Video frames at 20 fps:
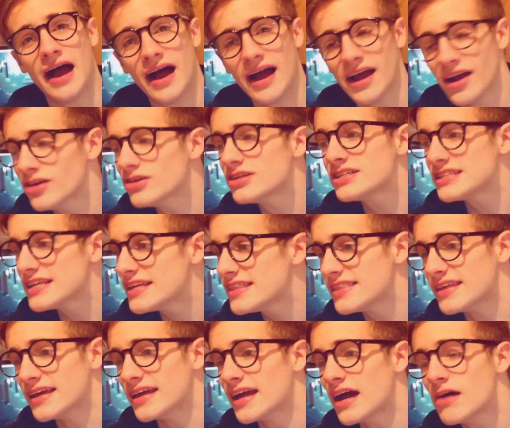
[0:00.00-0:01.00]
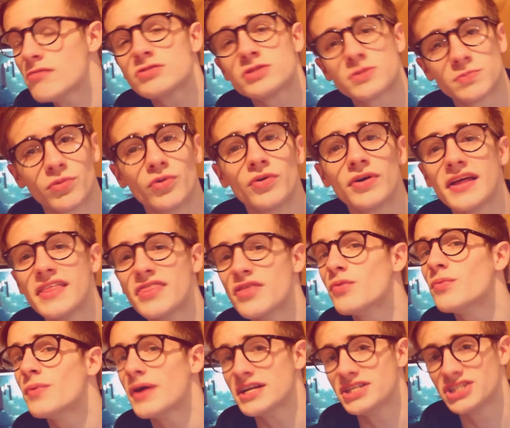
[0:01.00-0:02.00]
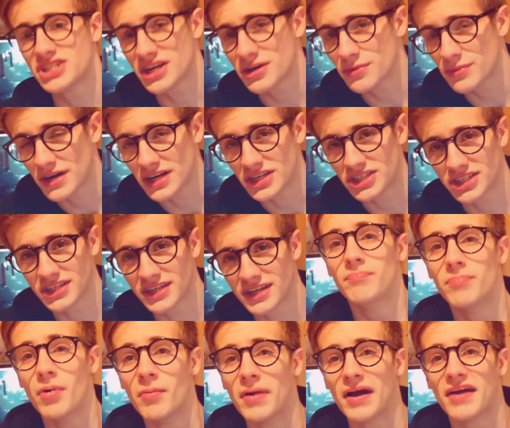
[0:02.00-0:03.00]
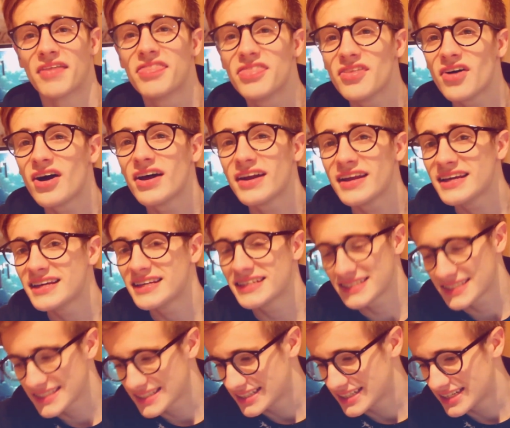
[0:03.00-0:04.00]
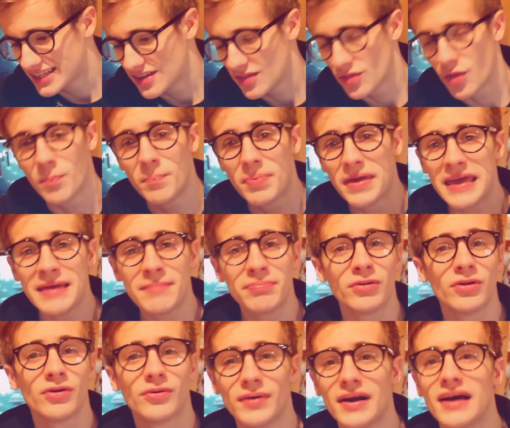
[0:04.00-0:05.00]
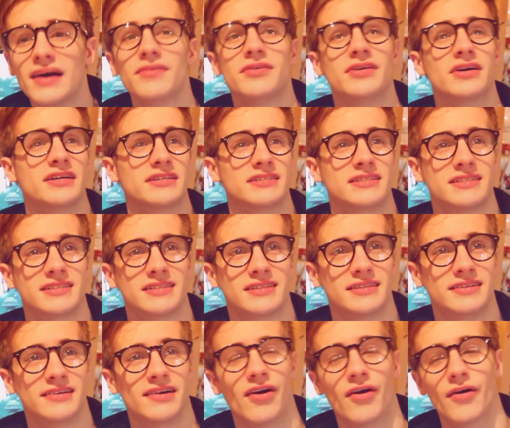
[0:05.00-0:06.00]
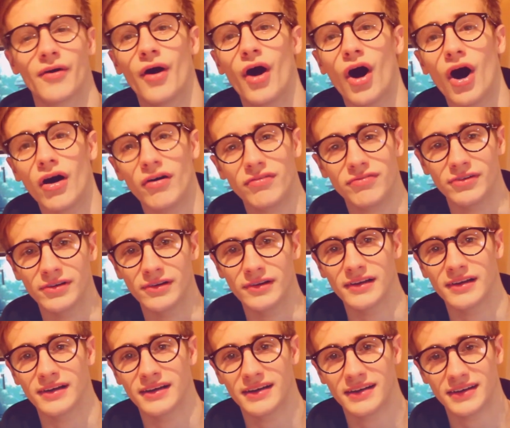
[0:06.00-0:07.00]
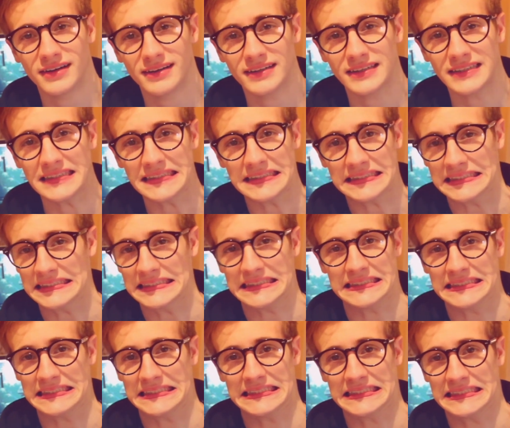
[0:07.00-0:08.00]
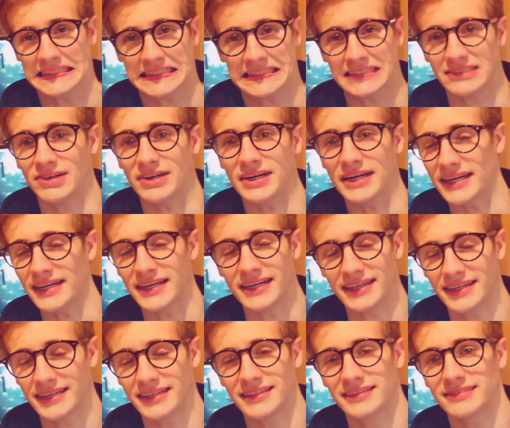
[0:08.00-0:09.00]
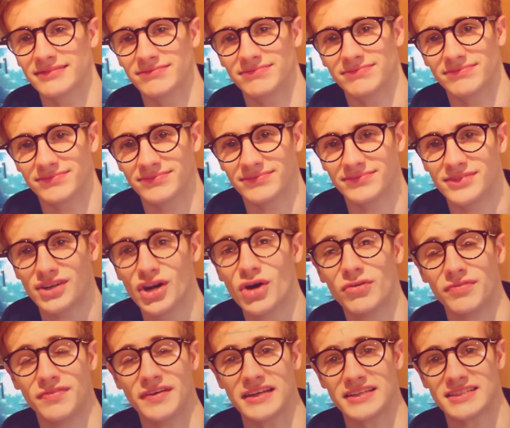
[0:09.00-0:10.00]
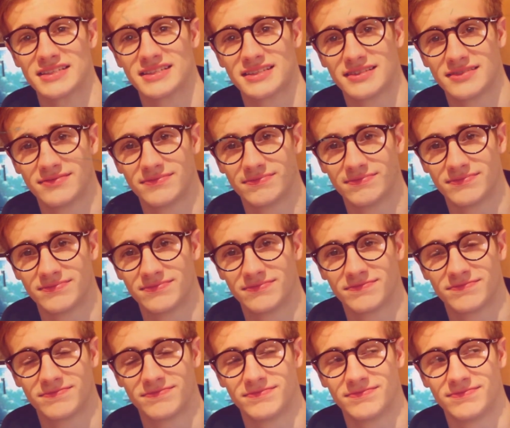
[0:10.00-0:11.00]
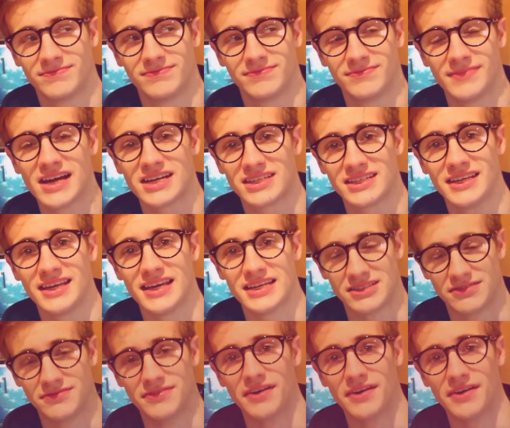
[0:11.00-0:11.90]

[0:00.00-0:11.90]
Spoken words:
I honestly think I was born in the right generation, but my thought is the people around us are awful. Sorry. No offense. Actually, yes,